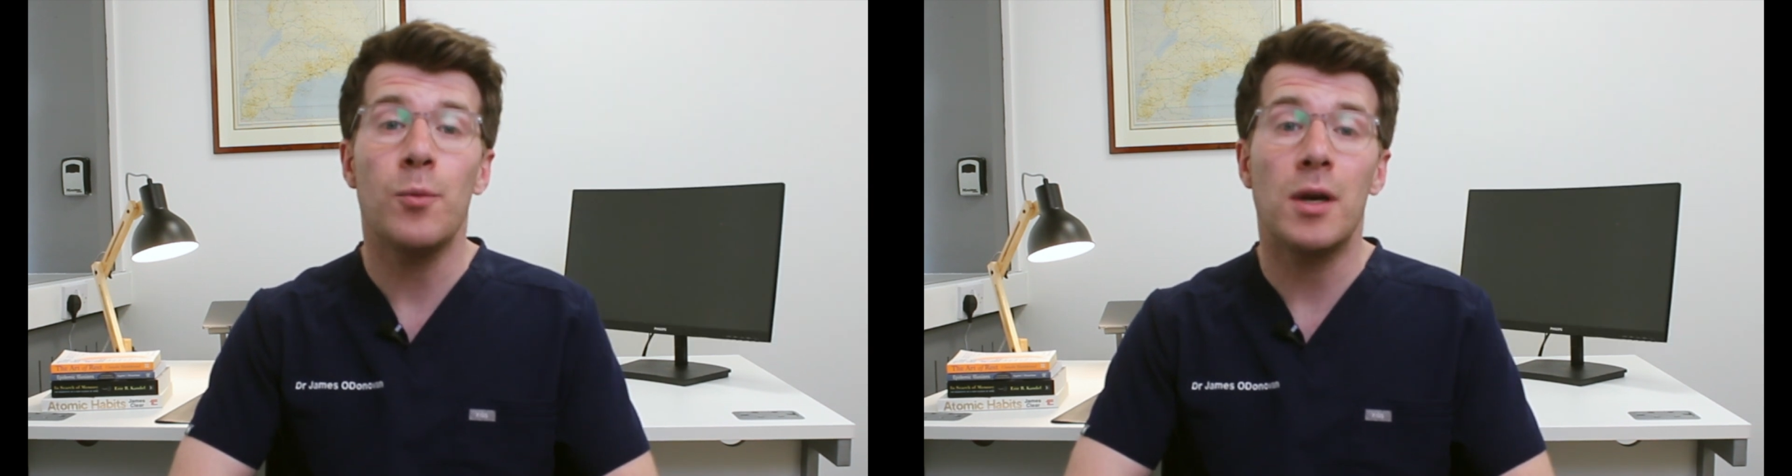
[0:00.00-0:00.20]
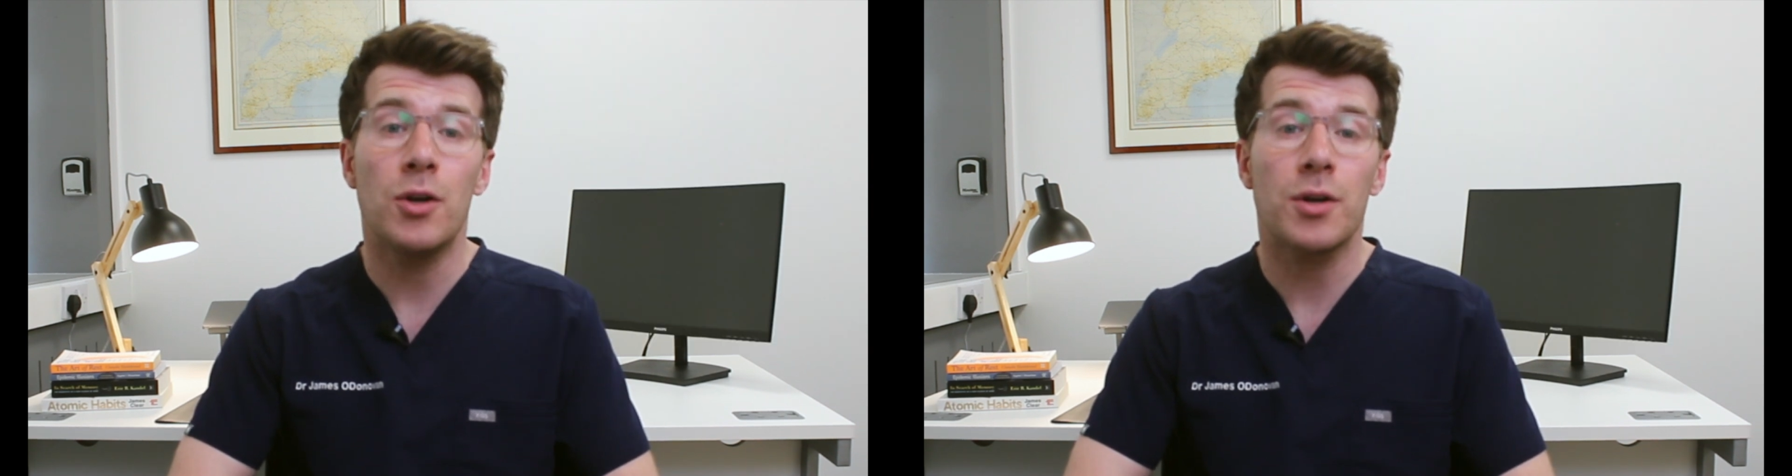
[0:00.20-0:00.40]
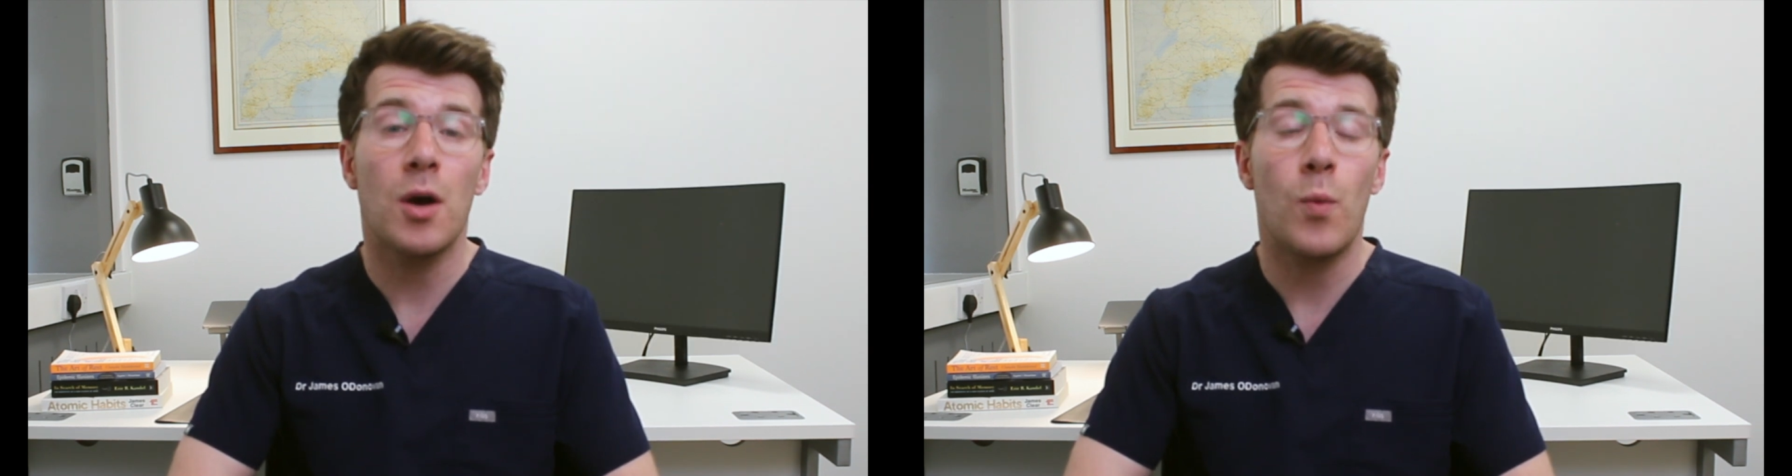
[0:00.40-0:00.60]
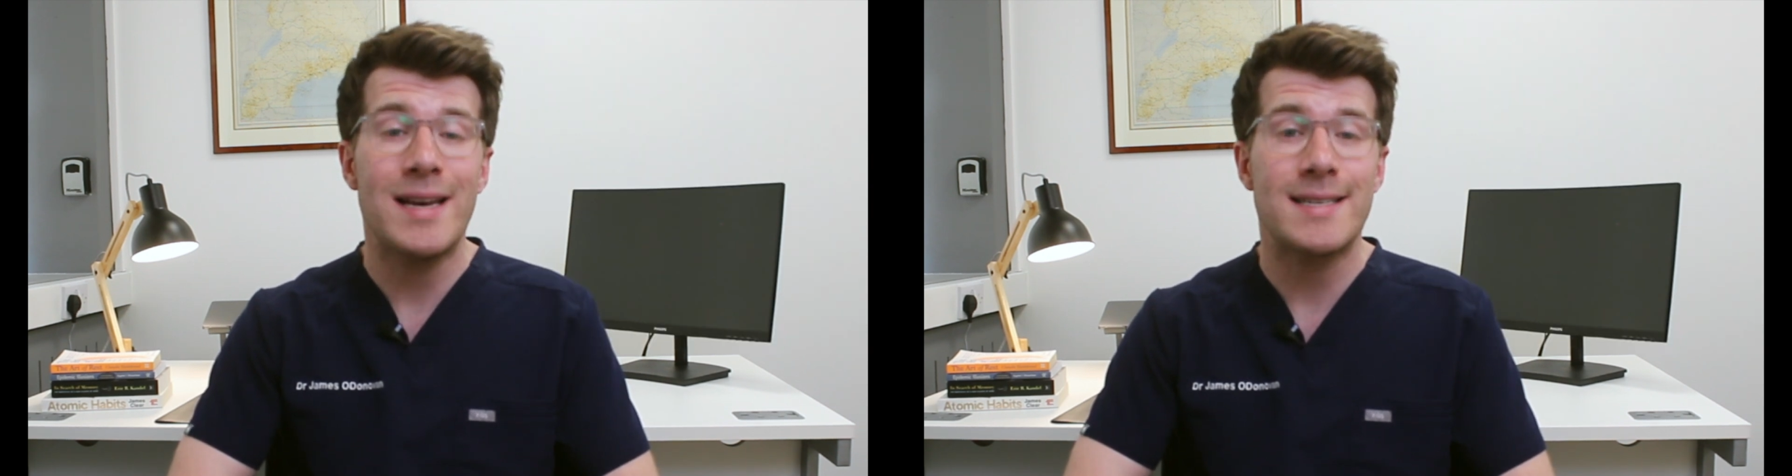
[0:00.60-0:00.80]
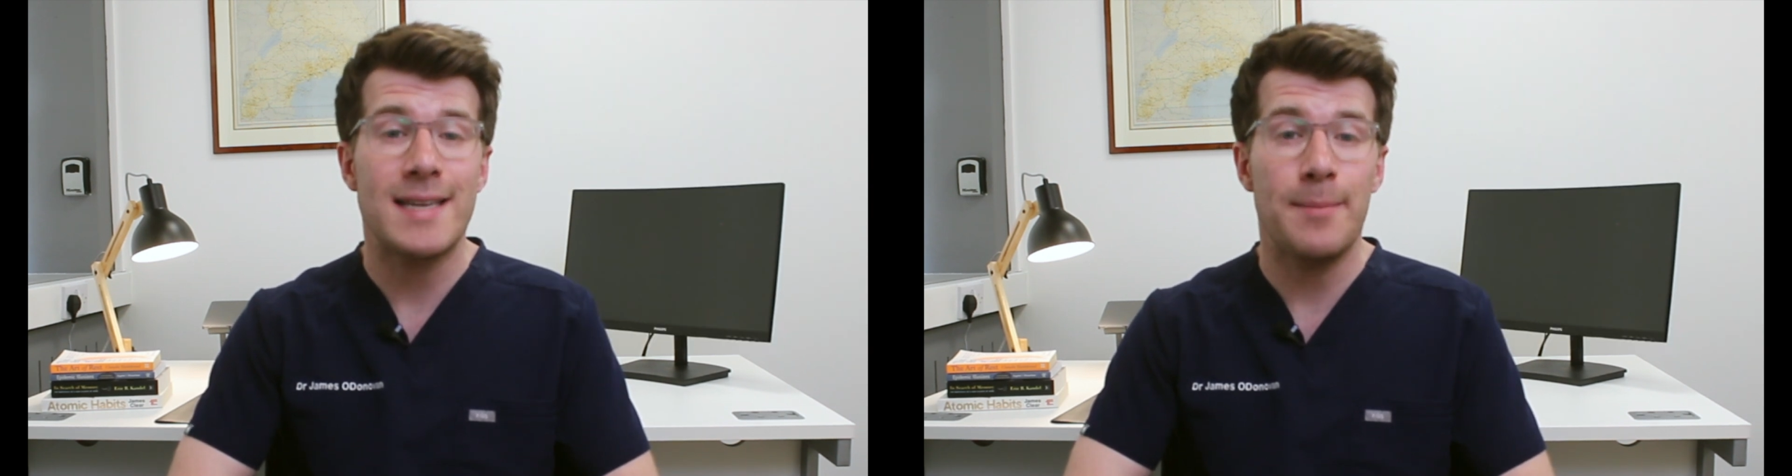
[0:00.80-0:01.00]
we'll look at
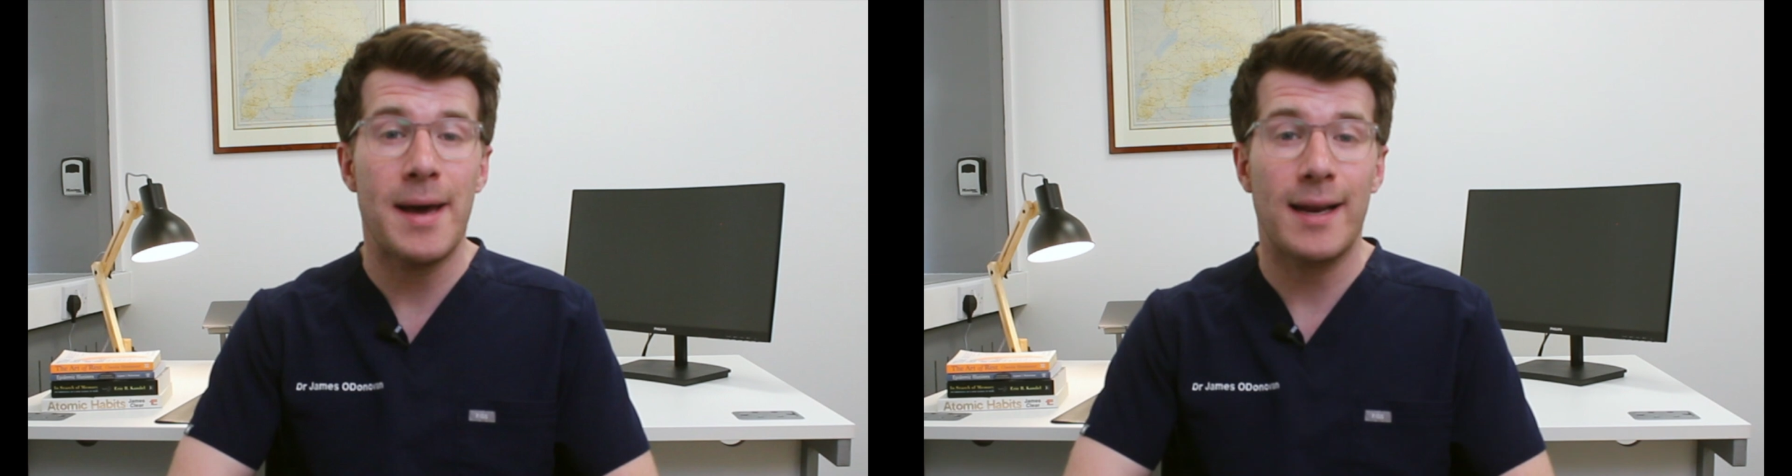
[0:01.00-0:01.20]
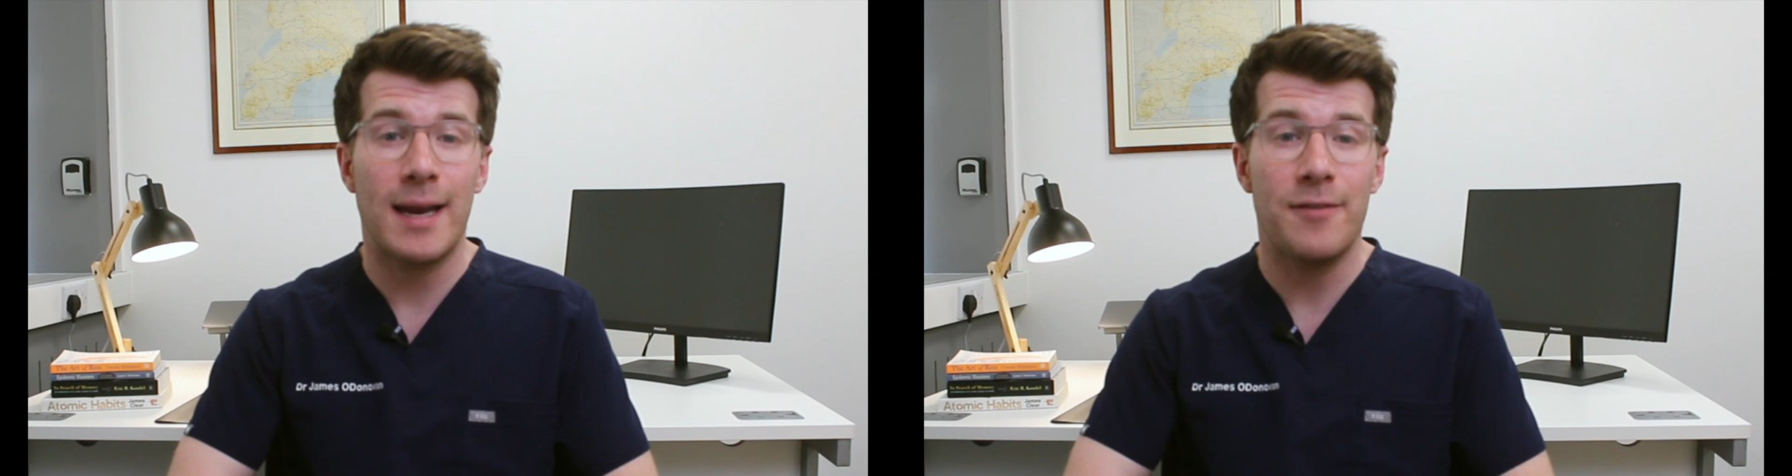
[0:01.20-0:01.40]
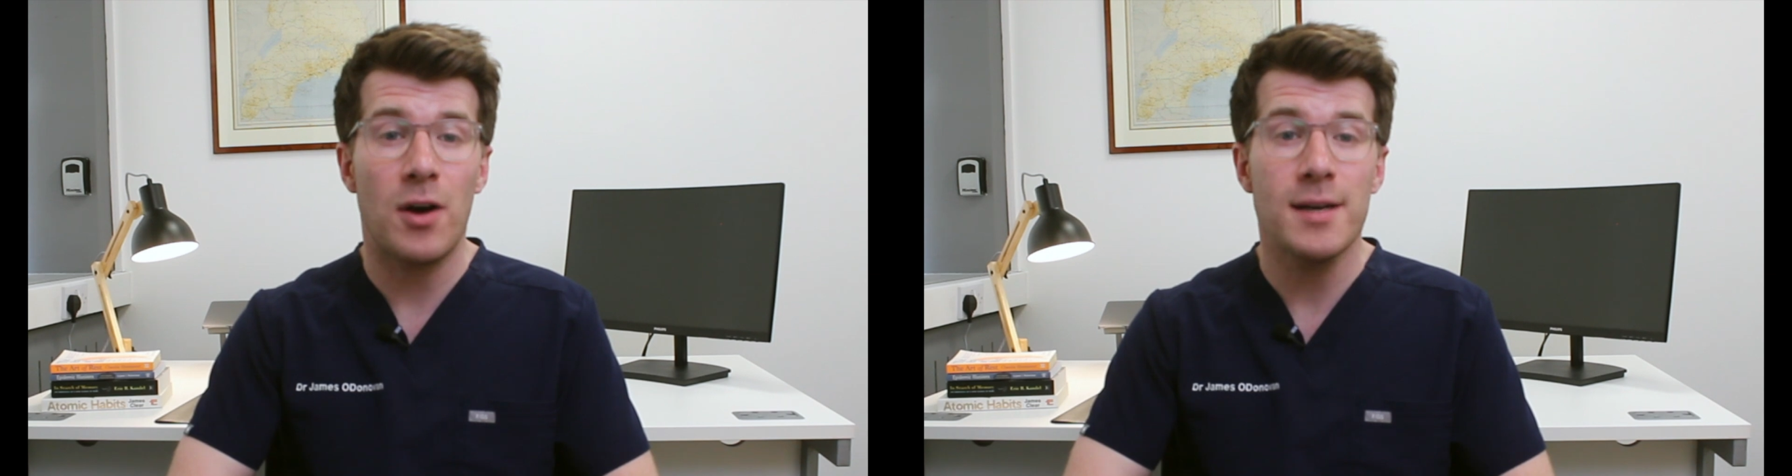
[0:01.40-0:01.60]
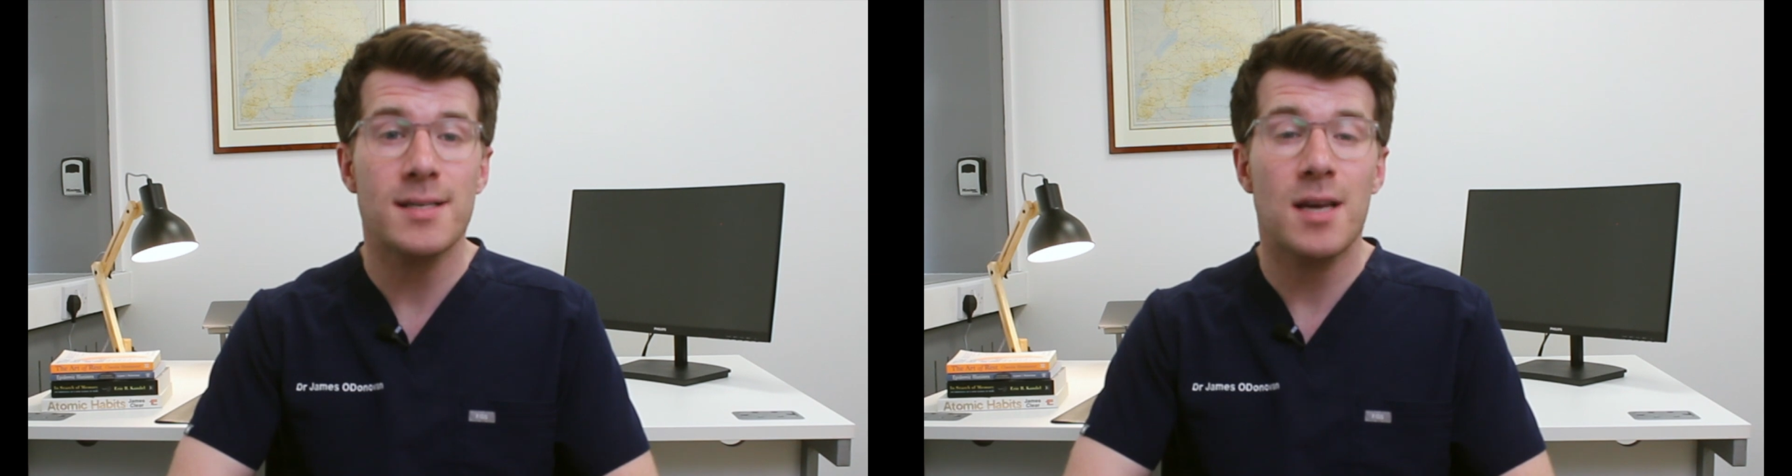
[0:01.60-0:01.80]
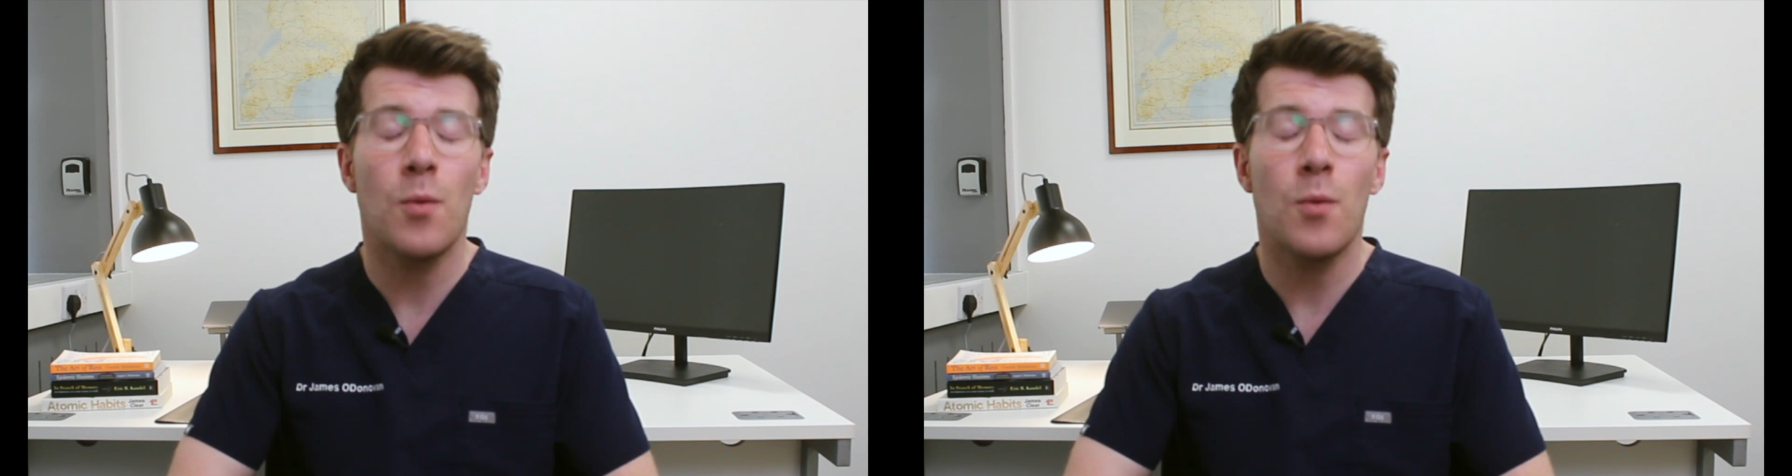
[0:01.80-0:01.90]
when to seek medical advice